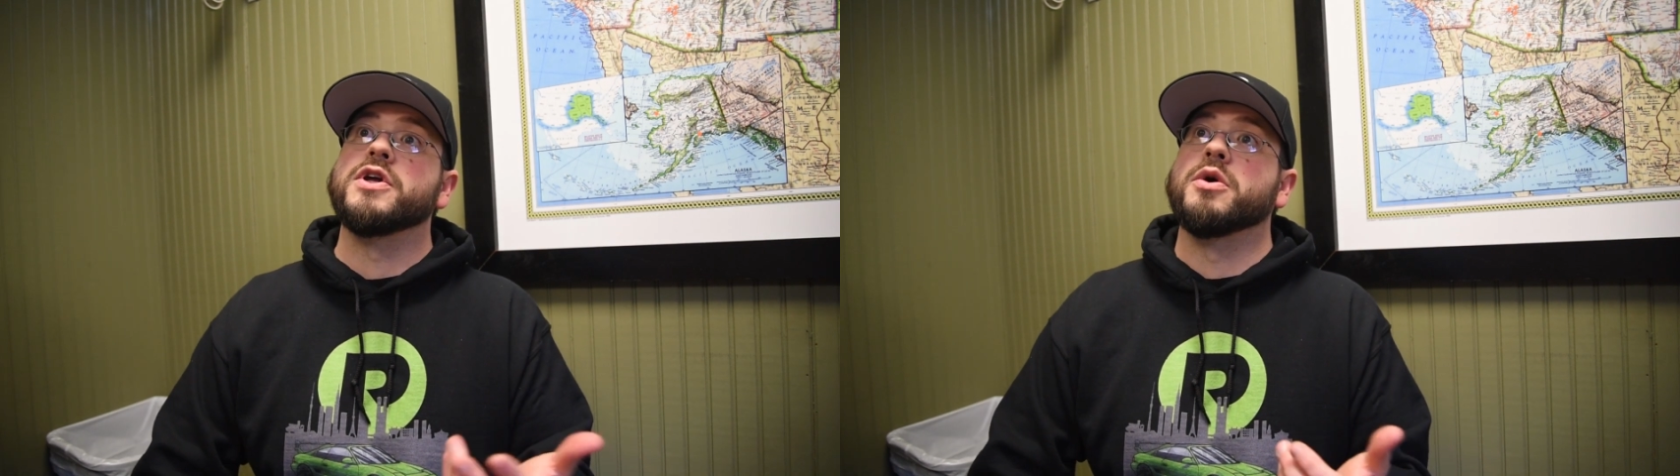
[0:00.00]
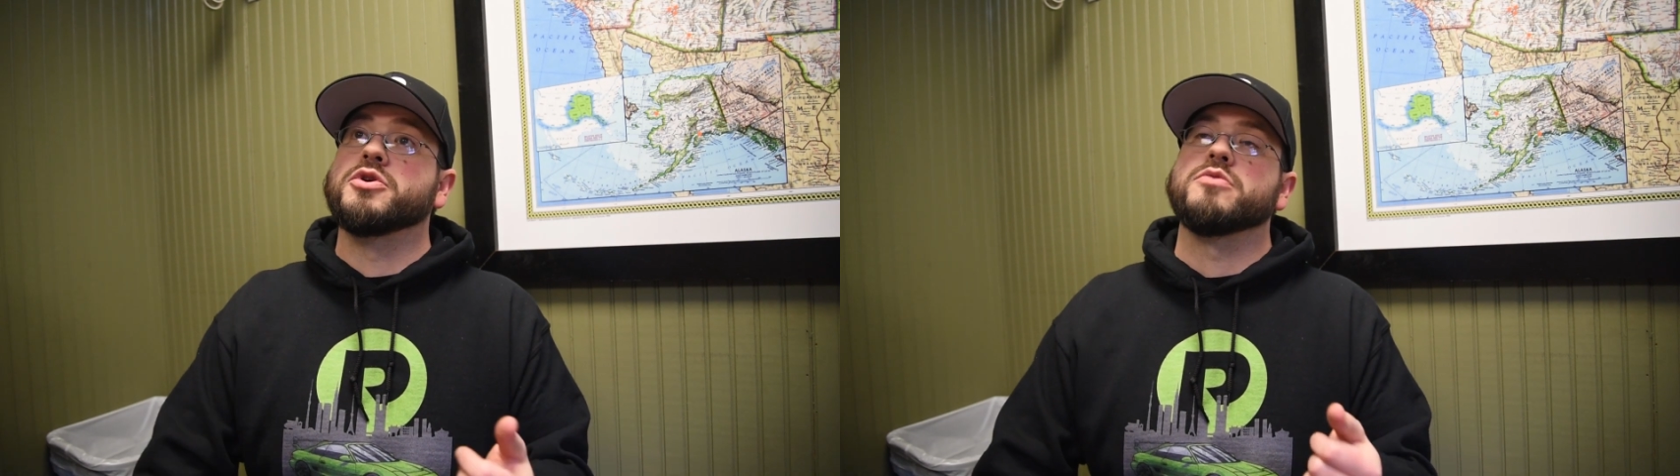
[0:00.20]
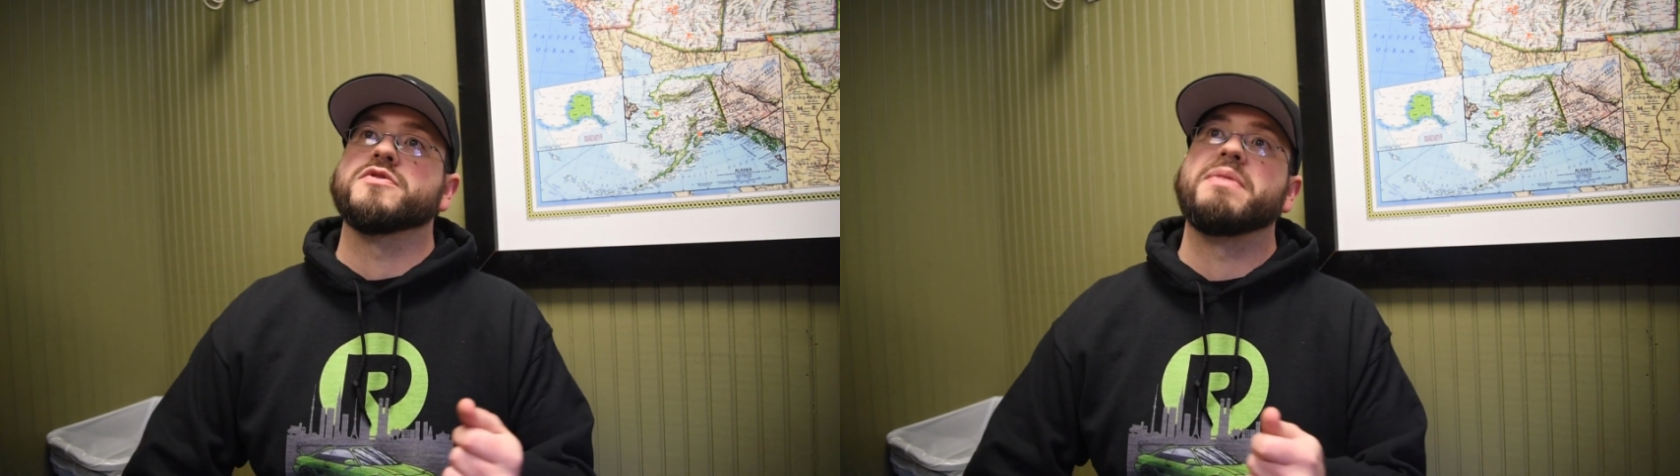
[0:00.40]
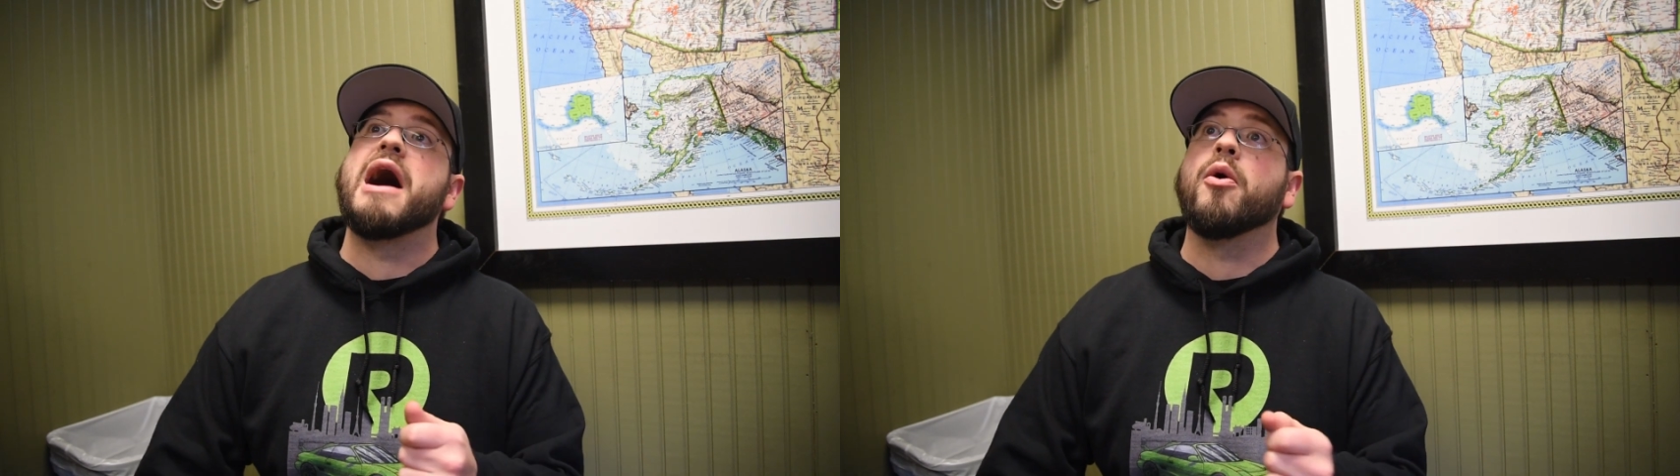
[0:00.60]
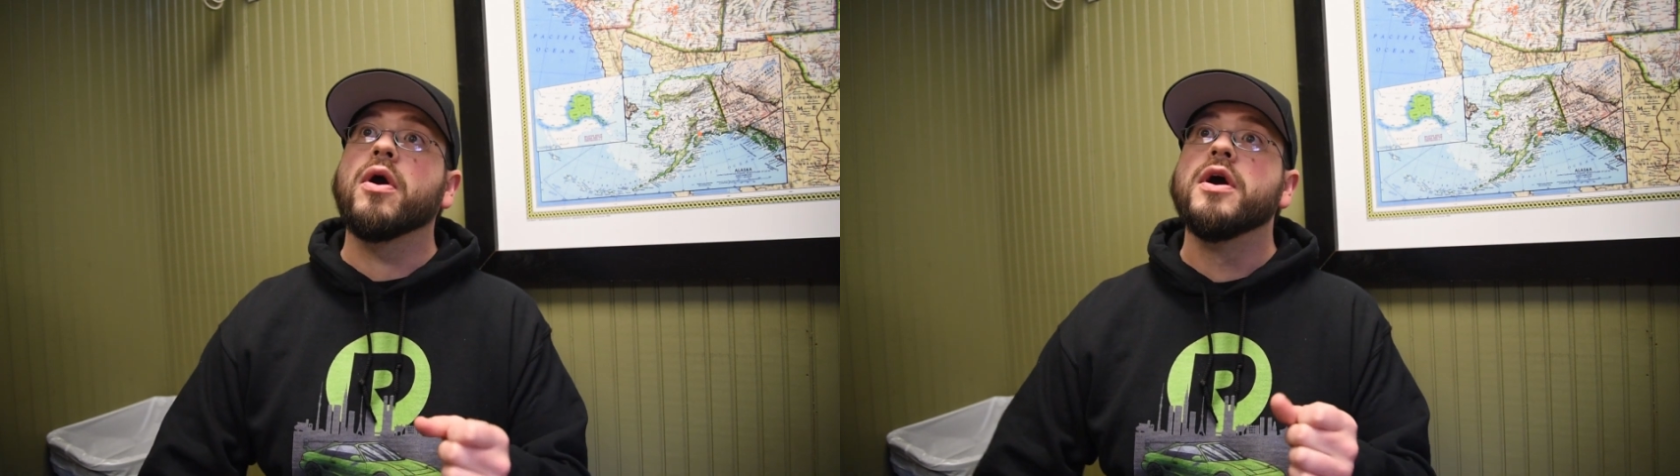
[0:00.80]
In terms of
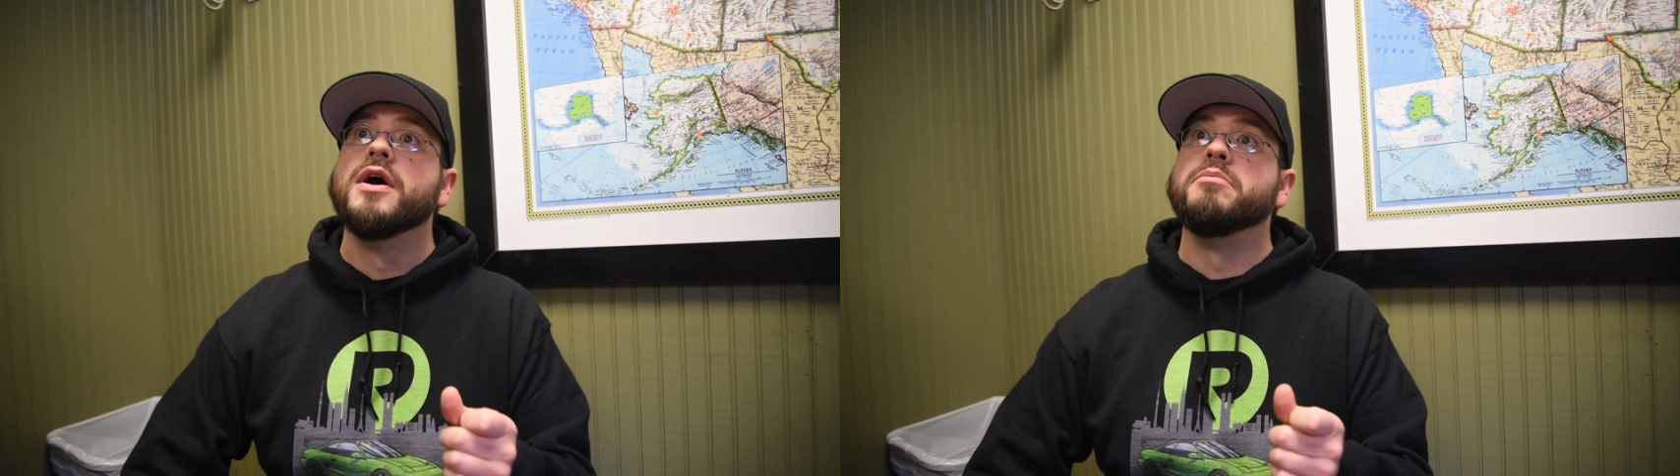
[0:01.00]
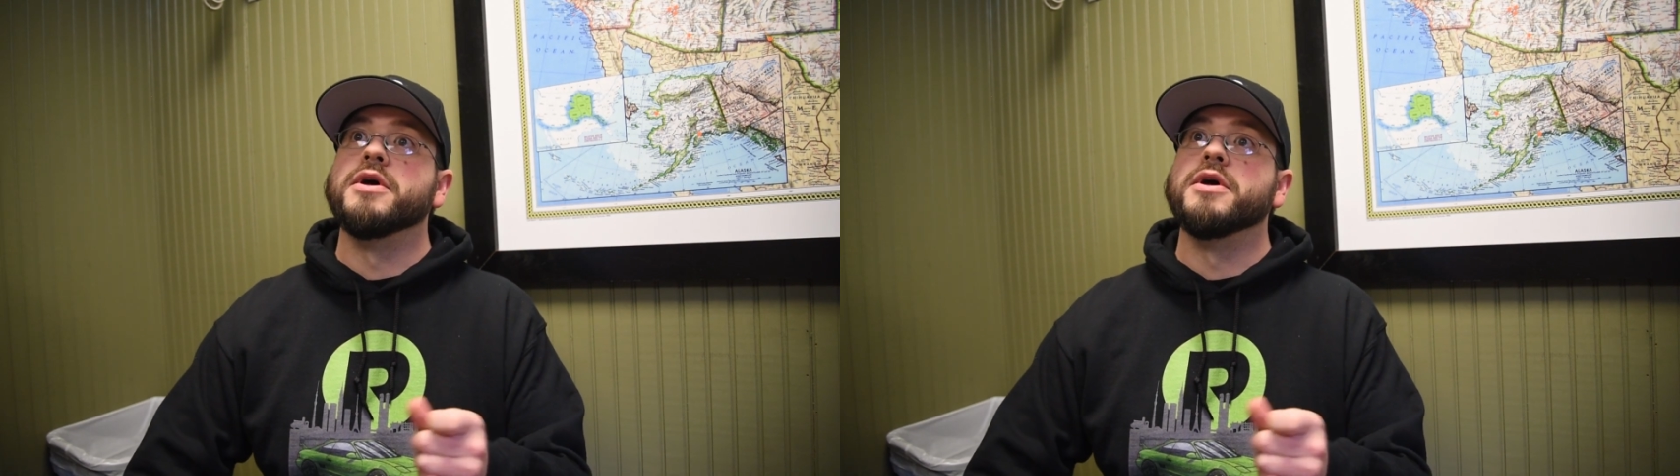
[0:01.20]
power. Yeah.